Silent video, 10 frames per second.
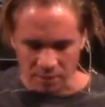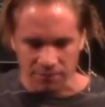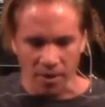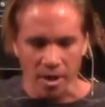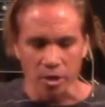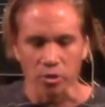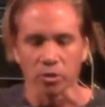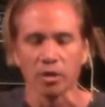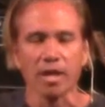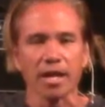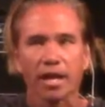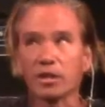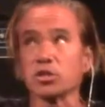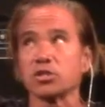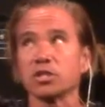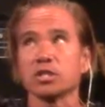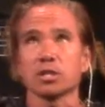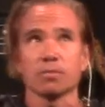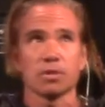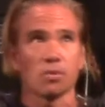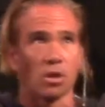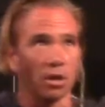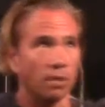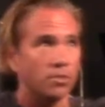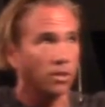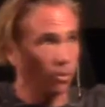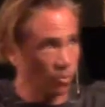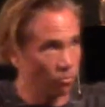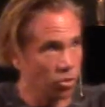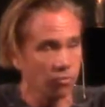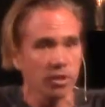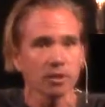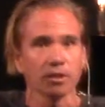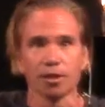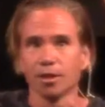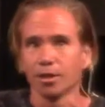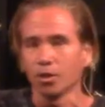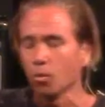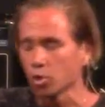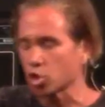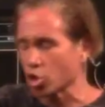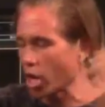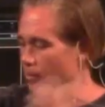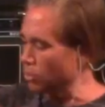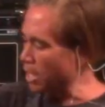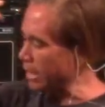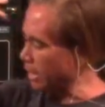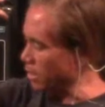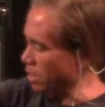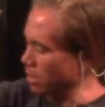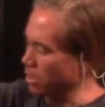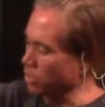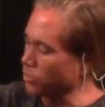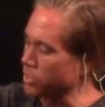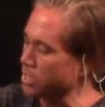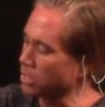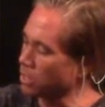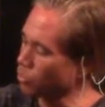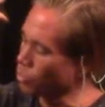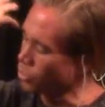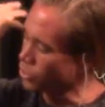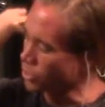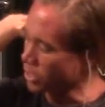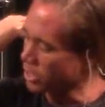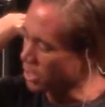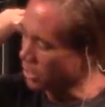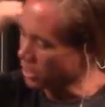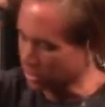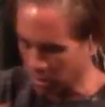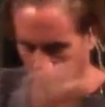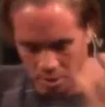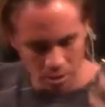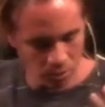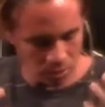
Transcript: the fire grew, and you'd see some of them arms, and they were moving almost tribal like, and then you would see their wounds start healing. Wow. You would